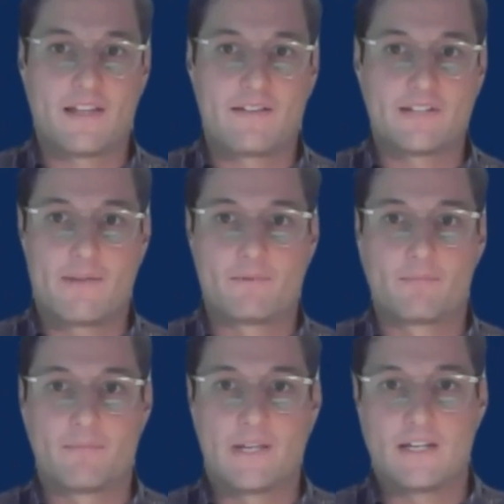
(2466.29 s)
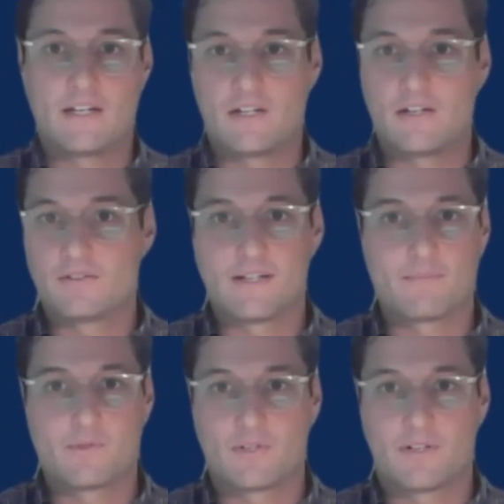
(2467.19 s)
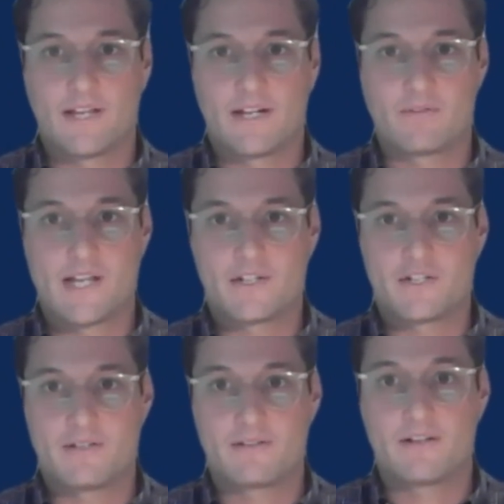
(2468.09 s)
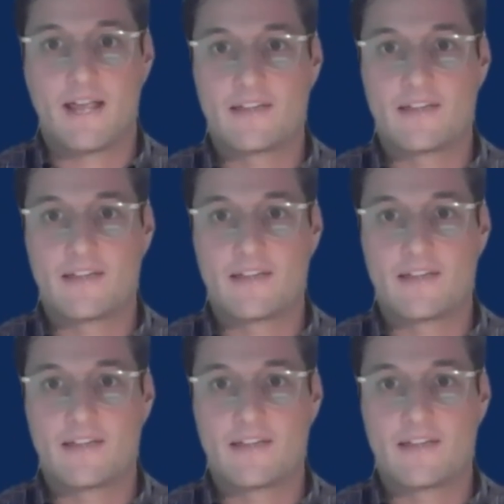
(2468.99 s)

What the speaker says: lifetime would be to use some sort of like retention.